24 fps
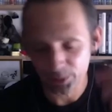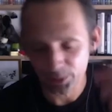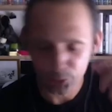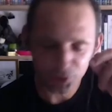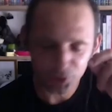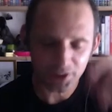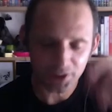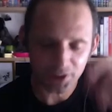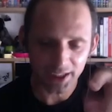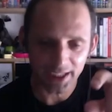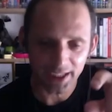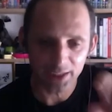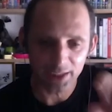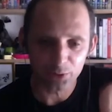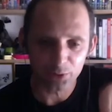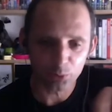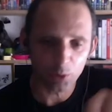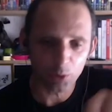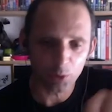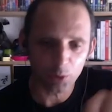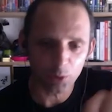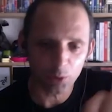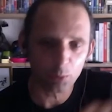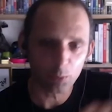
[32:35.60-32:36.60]
I was thinking it was
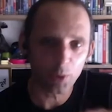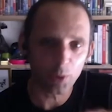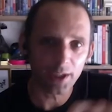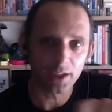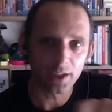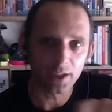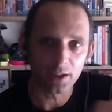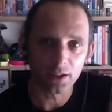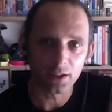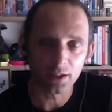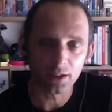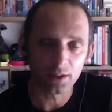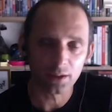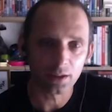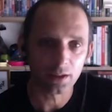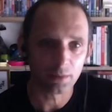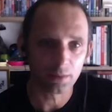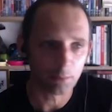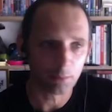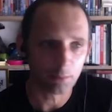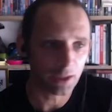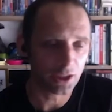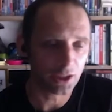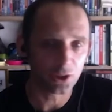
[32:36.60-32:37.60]
one way that
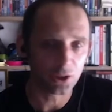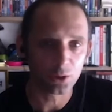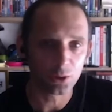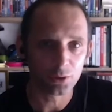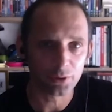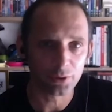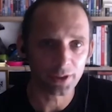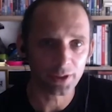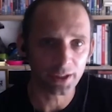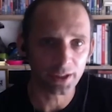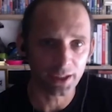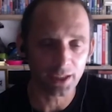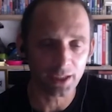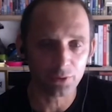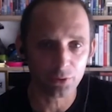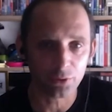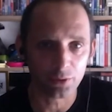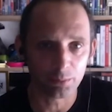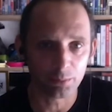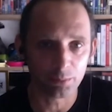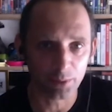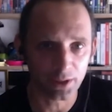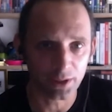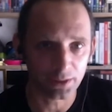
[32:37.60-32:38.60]
me and you are very
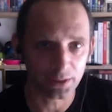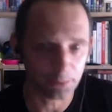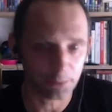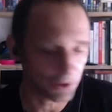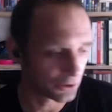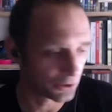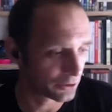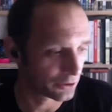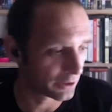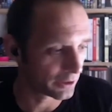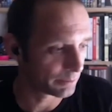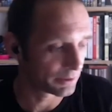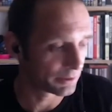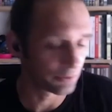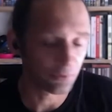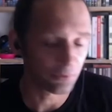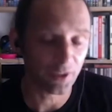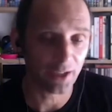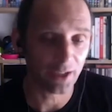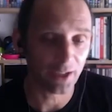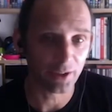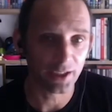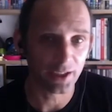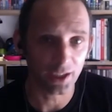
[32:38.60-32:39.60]
different, because my scripts are
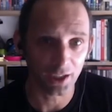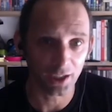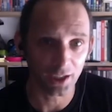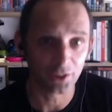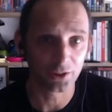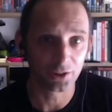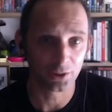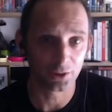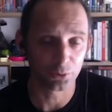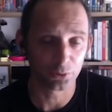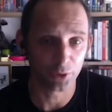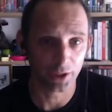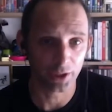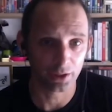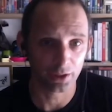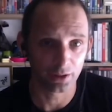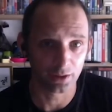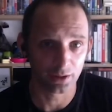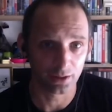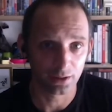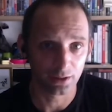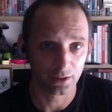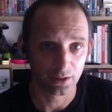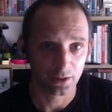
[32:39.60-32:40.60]
very
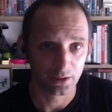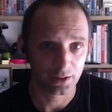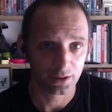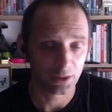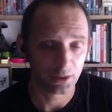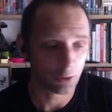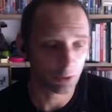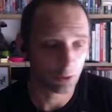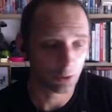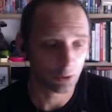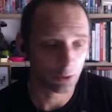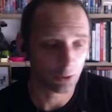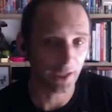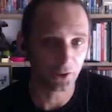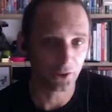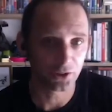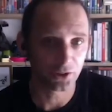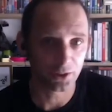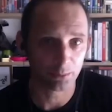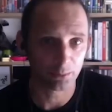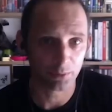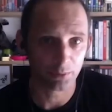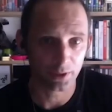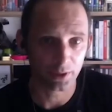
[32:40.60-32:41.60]
underwritten. So I'll pitch
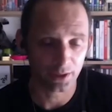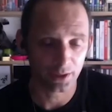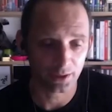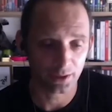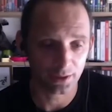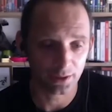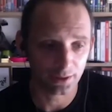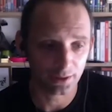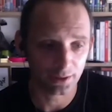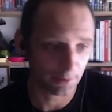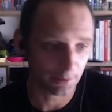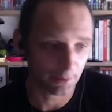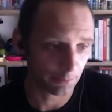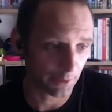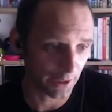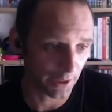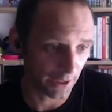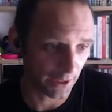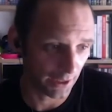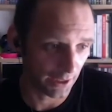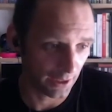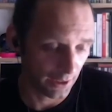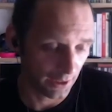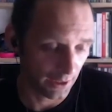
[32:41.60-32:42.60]
something to
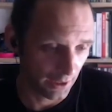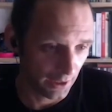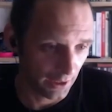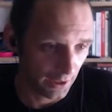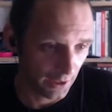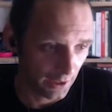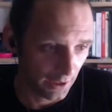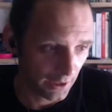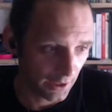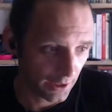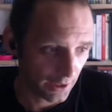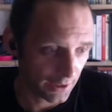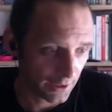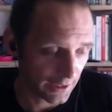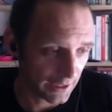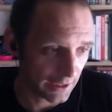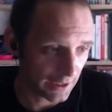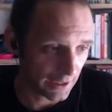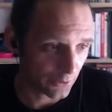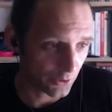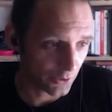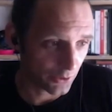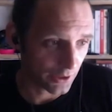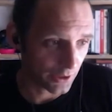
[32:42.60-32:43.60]
somebody and then
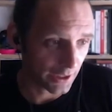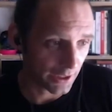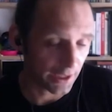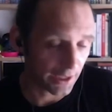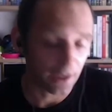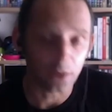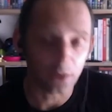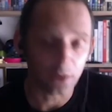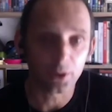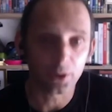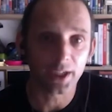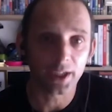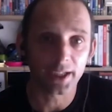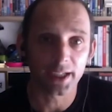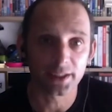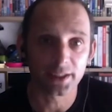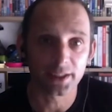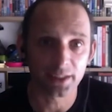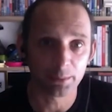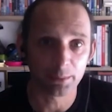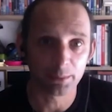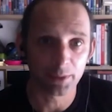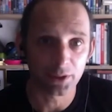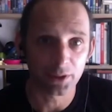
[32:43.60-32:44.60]
they'll say, okay, yeah,
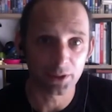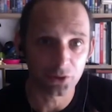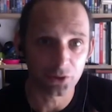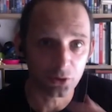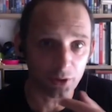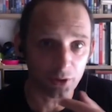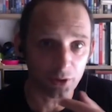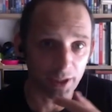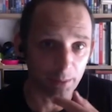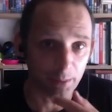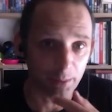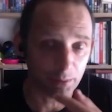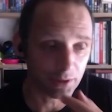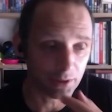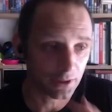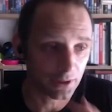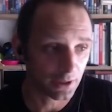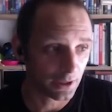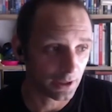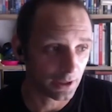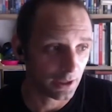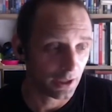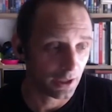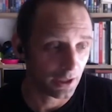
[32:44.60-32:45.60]
send me the script.
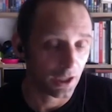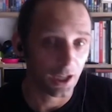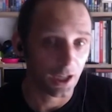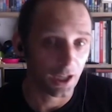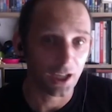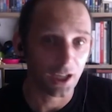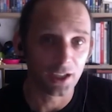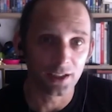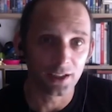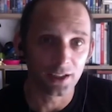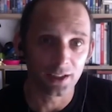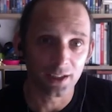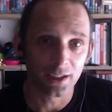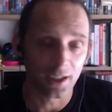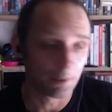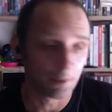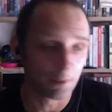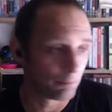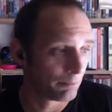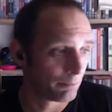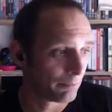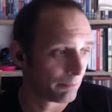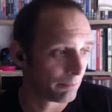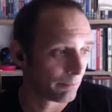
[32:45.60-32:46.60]
And
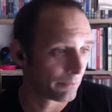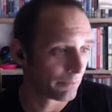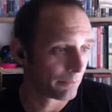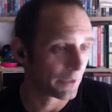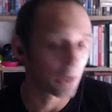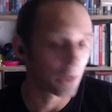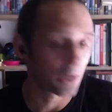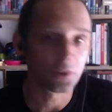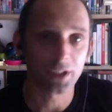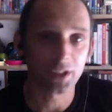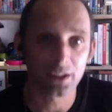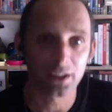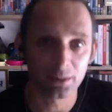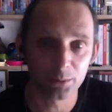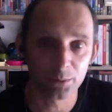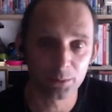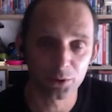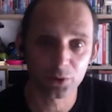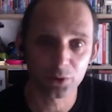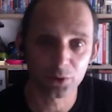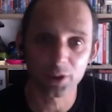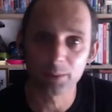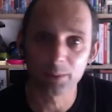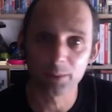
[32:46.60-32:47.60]
I'll send them
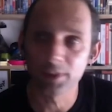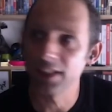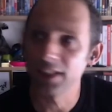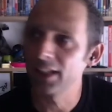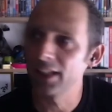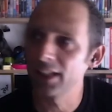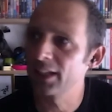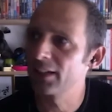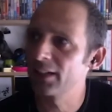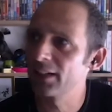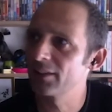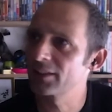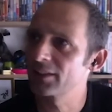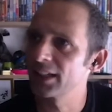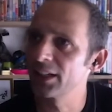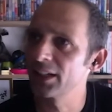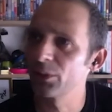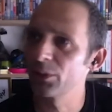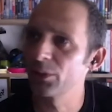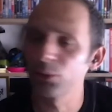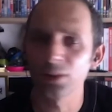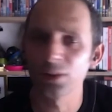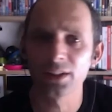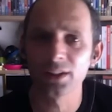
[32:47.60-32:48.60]
the script. And then they
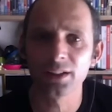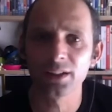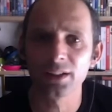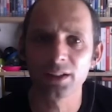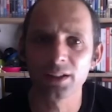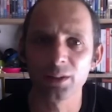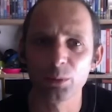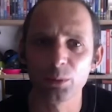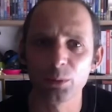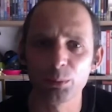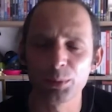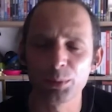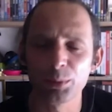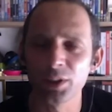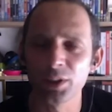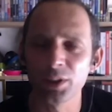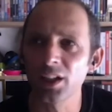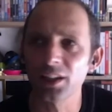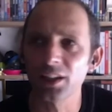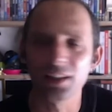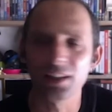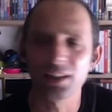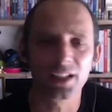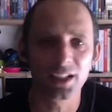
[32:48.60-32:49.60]
say, but
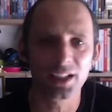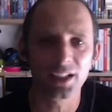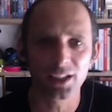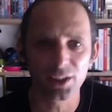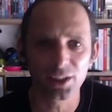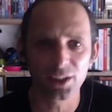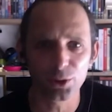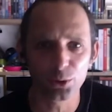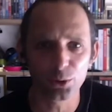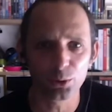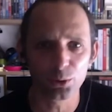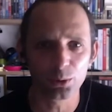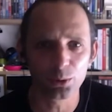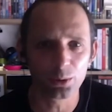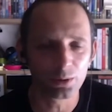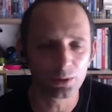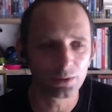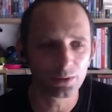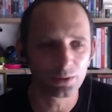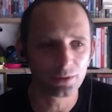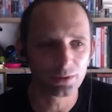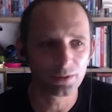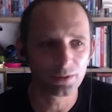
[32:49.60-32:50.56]
nothing you